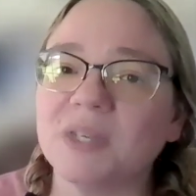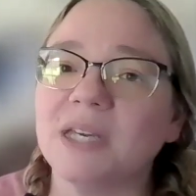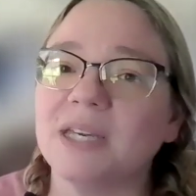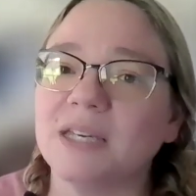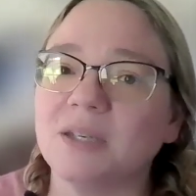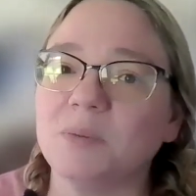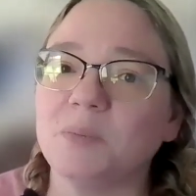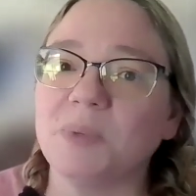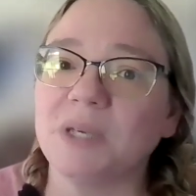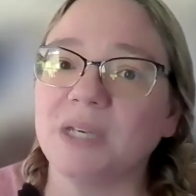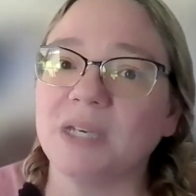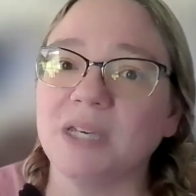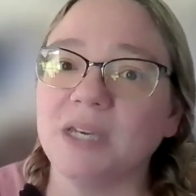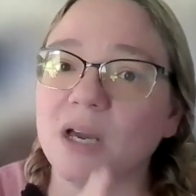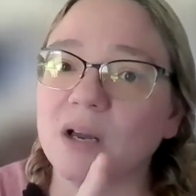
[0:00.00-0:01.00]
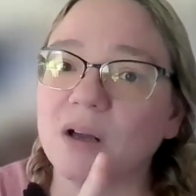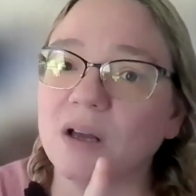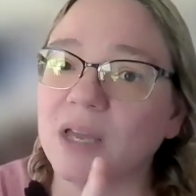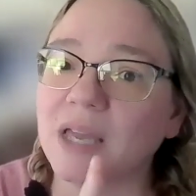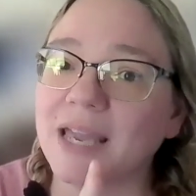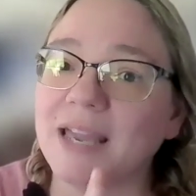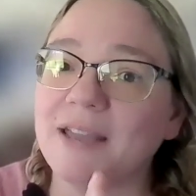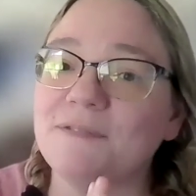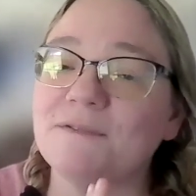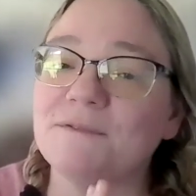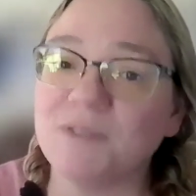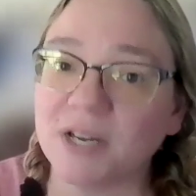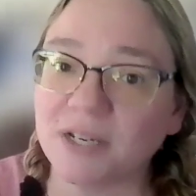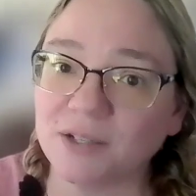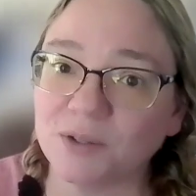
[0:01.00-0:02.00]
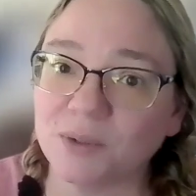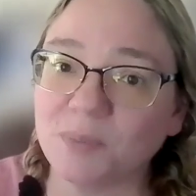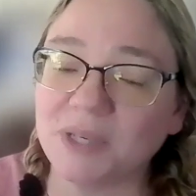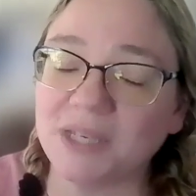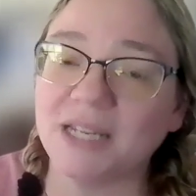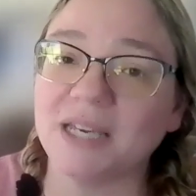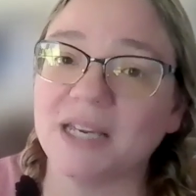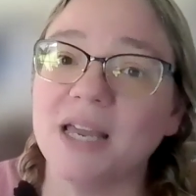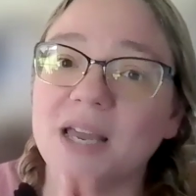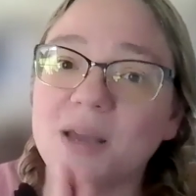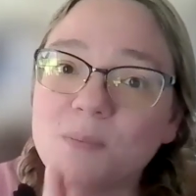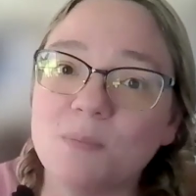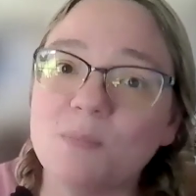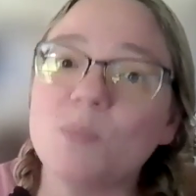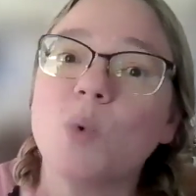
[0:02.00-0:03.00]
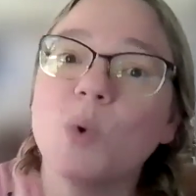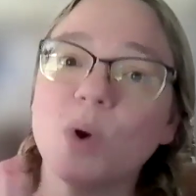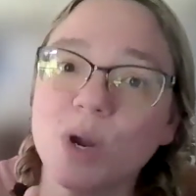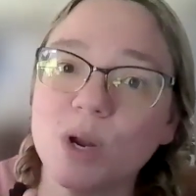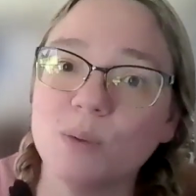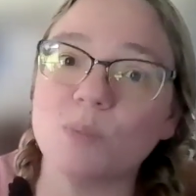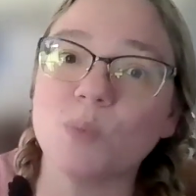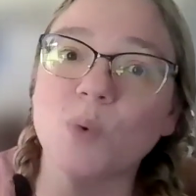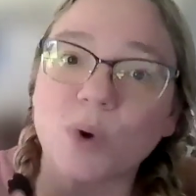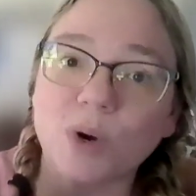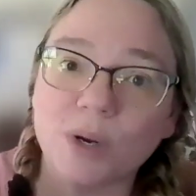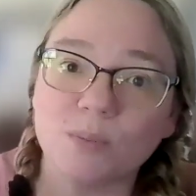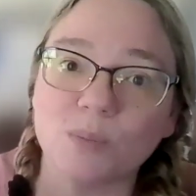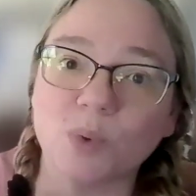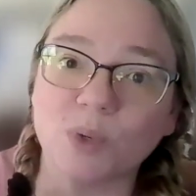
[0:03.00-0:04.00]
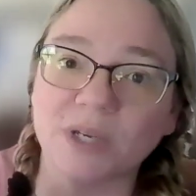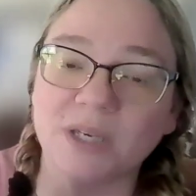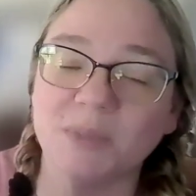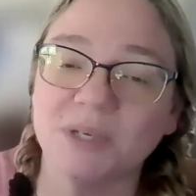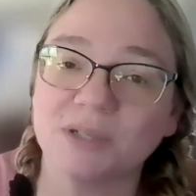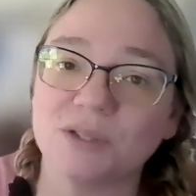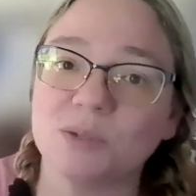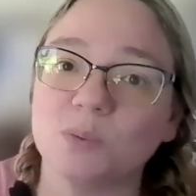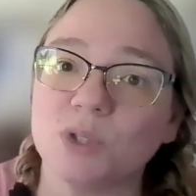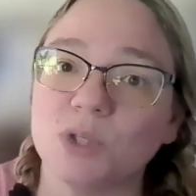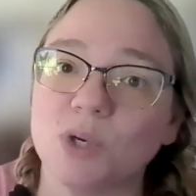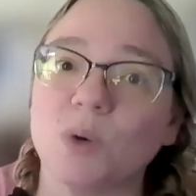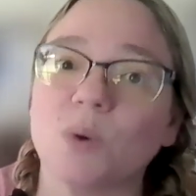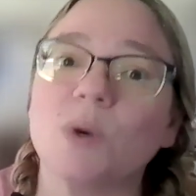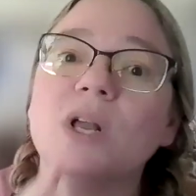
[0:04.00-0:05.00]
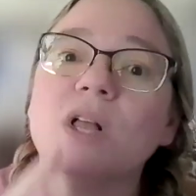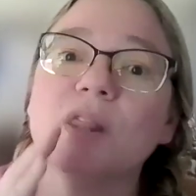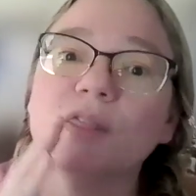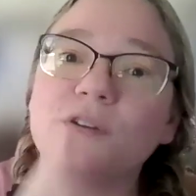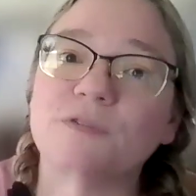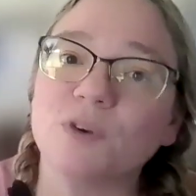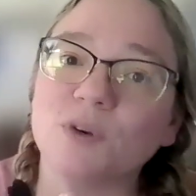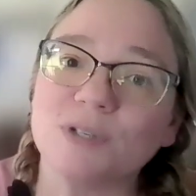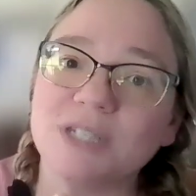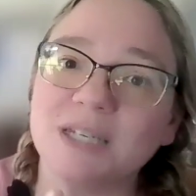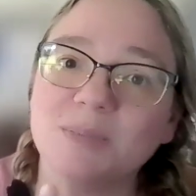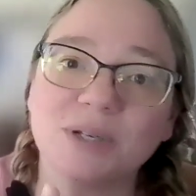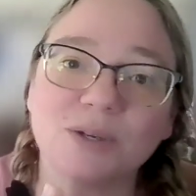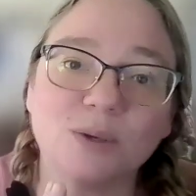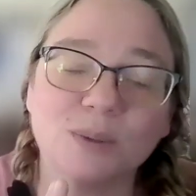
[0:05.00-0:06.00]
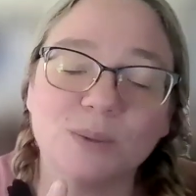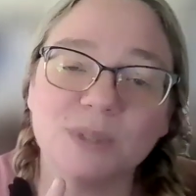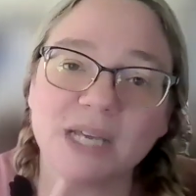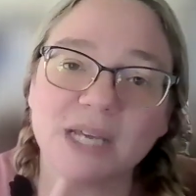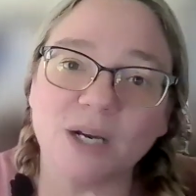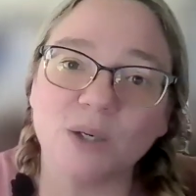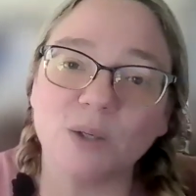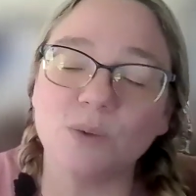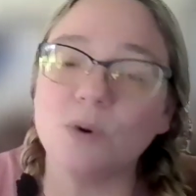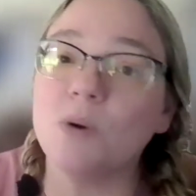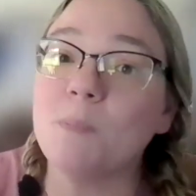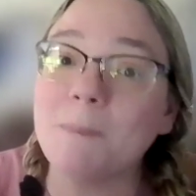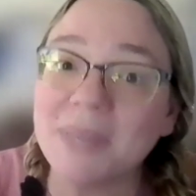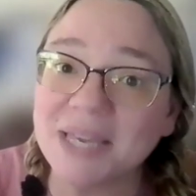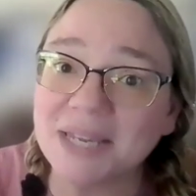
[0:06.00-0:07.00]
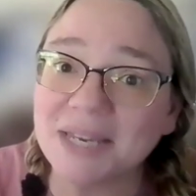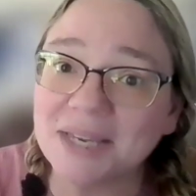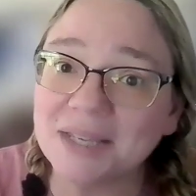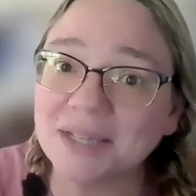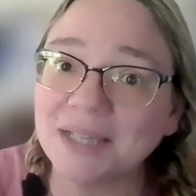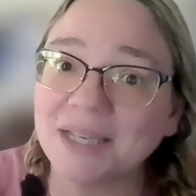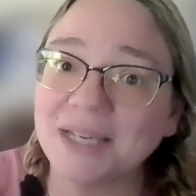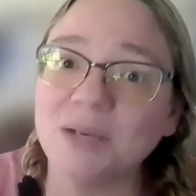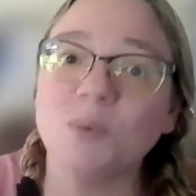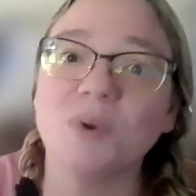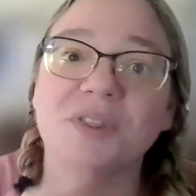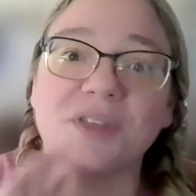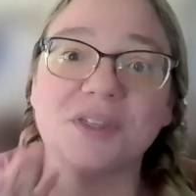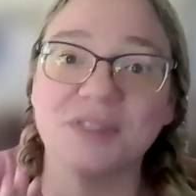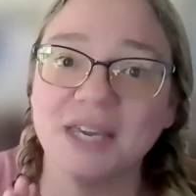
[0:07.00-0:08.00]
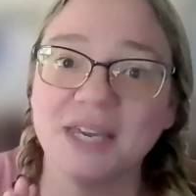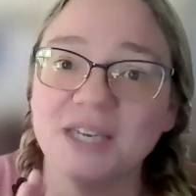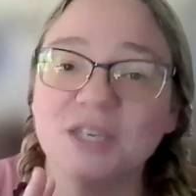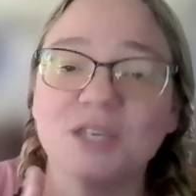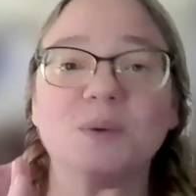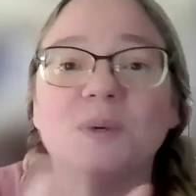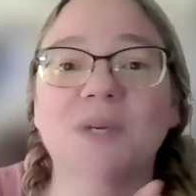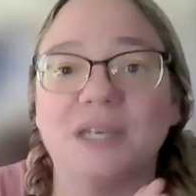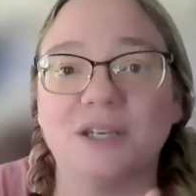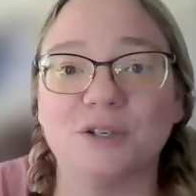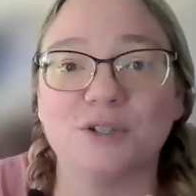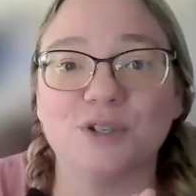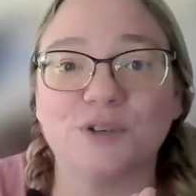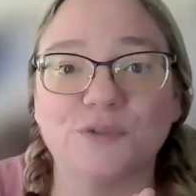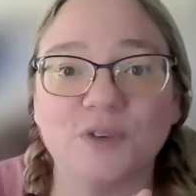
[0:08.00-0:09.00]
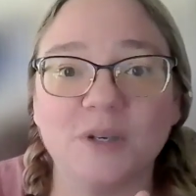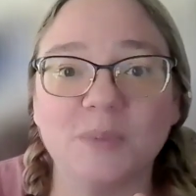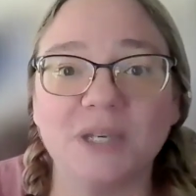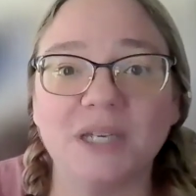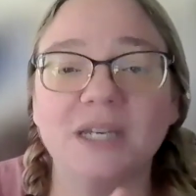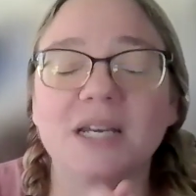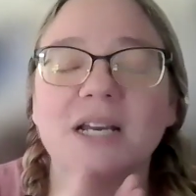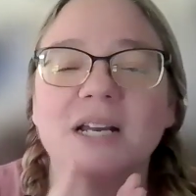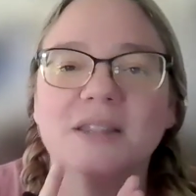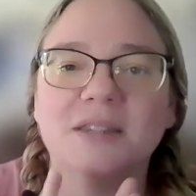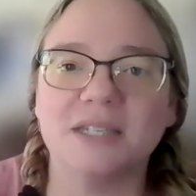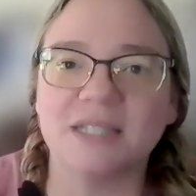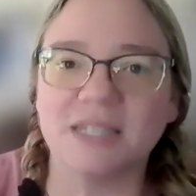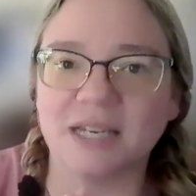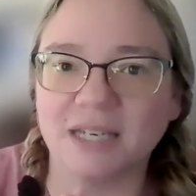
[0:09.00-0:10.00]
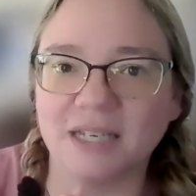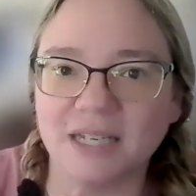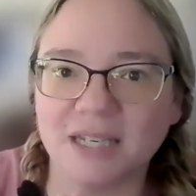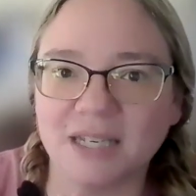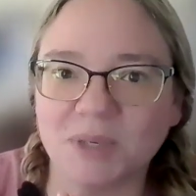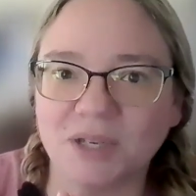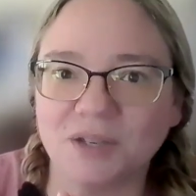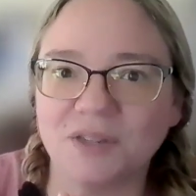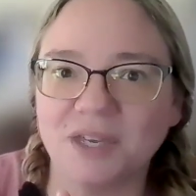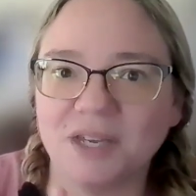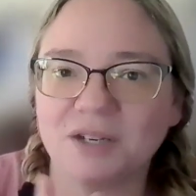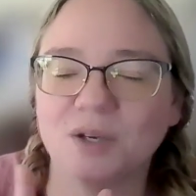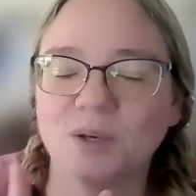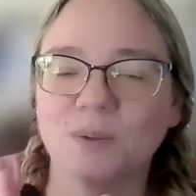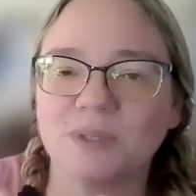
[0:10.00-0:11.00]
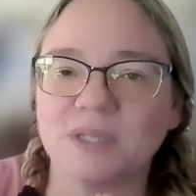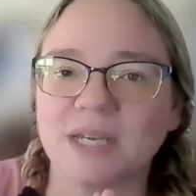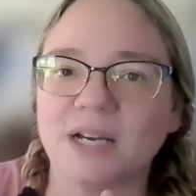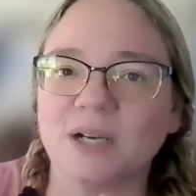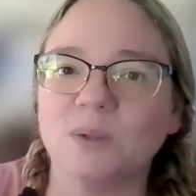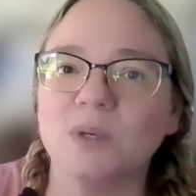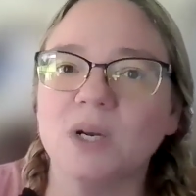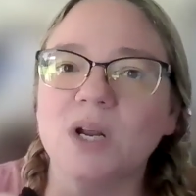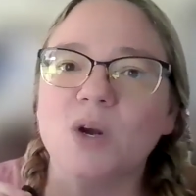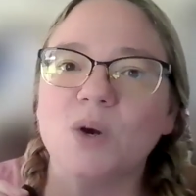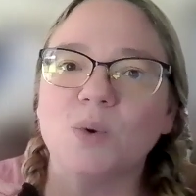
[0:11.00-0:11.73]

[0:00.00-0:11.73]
It can be a funnel, meaning more and more and more emails. So the first email goes out immediately with a thank you. Here's your freebie. The second email then goes out